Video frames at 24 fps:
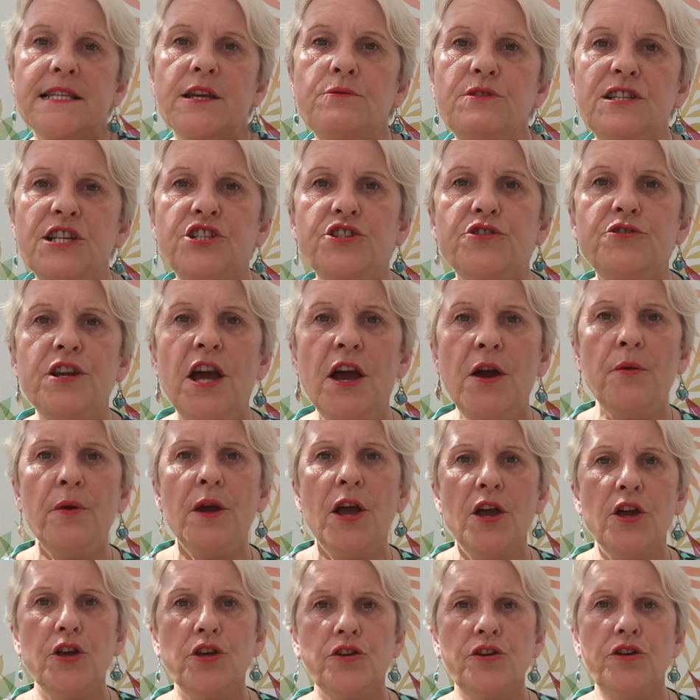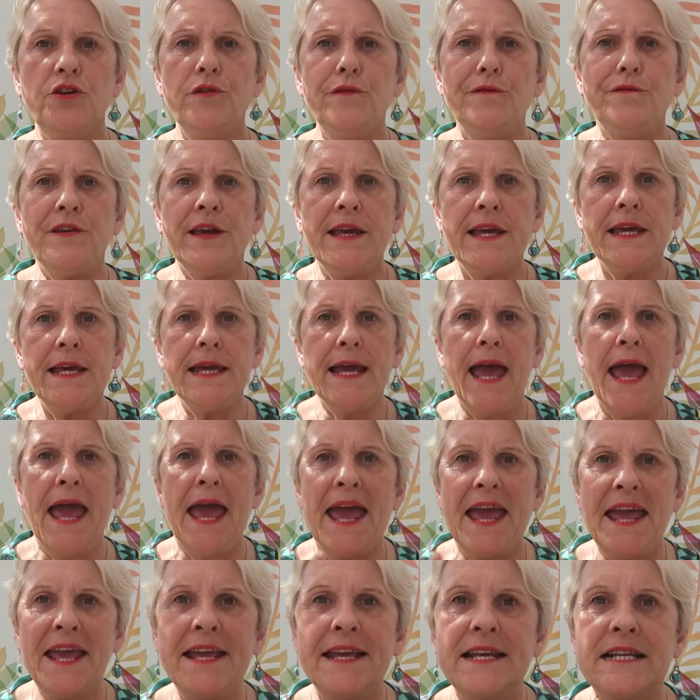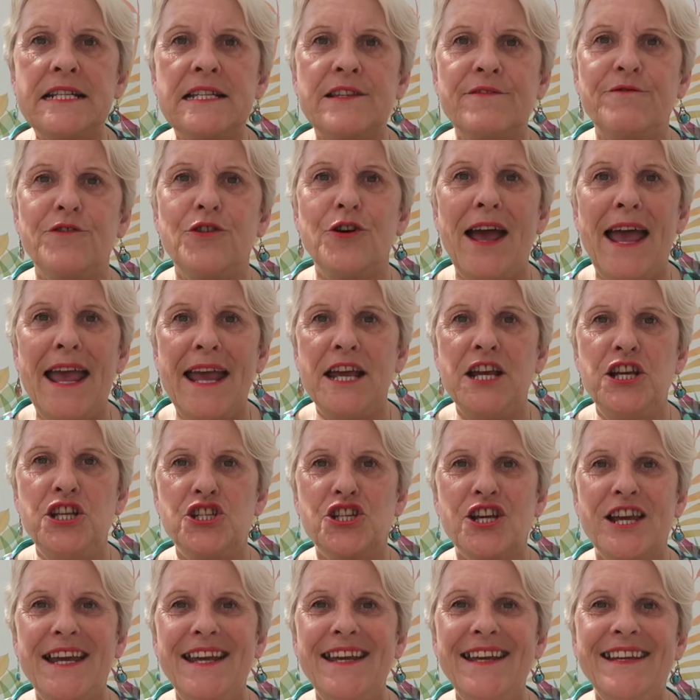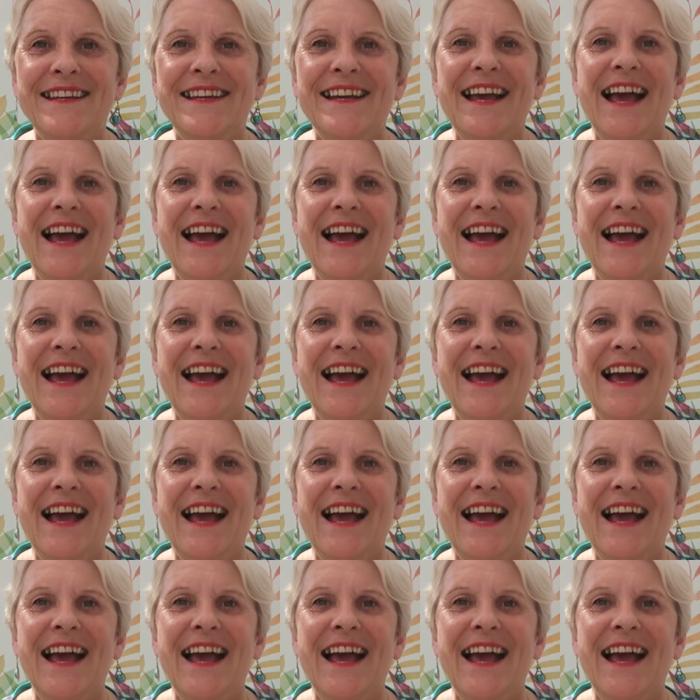So did you know UVA is for aging